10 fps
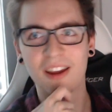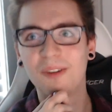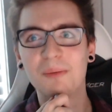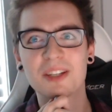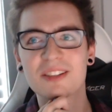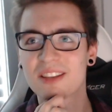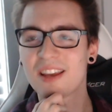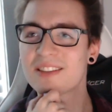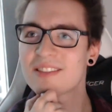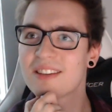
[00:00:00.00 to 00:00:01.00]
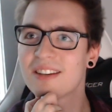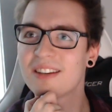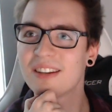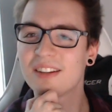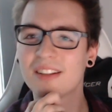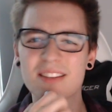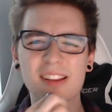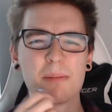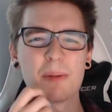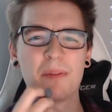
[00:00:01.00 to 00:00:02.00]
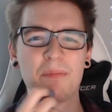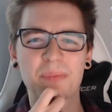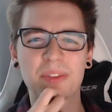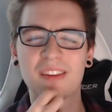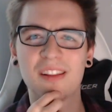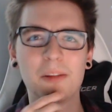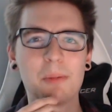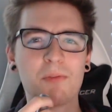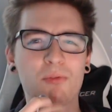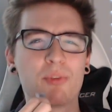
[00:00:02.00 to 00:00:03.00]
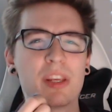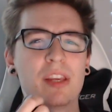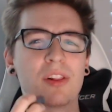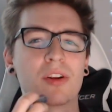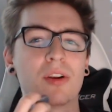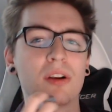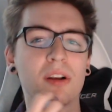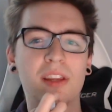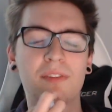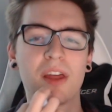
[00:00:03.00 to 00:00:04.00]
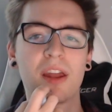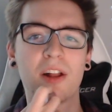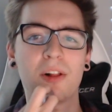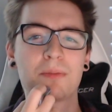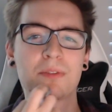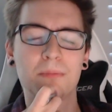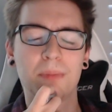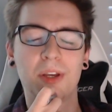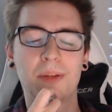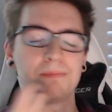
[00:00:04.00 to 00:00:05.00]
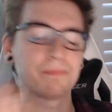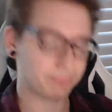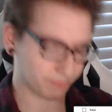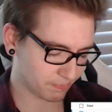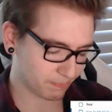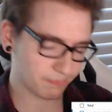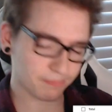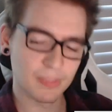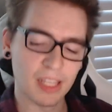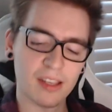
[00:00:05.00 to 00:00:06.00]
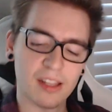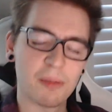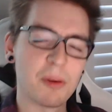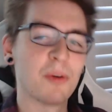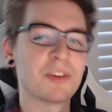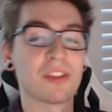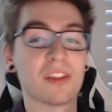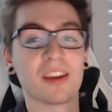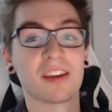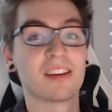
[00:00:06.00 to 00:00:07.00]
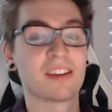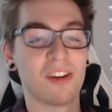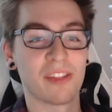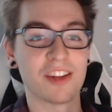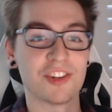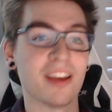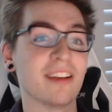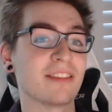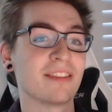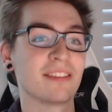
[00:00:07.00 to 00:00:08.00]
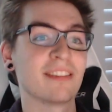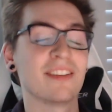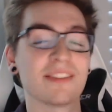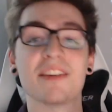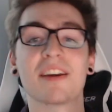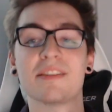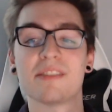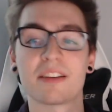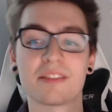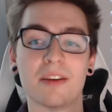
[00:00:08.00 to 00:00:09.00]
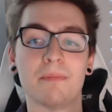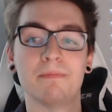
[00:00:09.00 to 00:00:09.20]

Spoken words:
because that's it's a little bit realer, if that helps. But let me know what you think, all that jazz, and I'll see you guys next time.